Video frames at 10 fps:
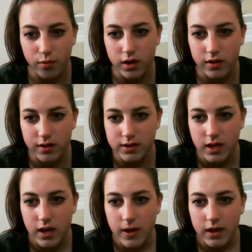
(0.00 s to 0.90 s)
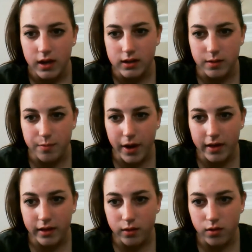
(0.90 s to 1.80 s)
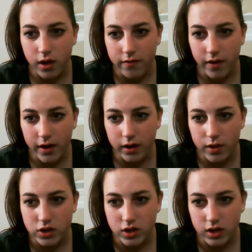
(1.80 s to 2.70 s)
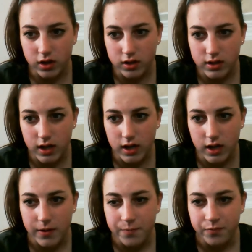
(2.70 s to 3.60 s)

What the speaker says: One of these is the bilingual evaluation understudy.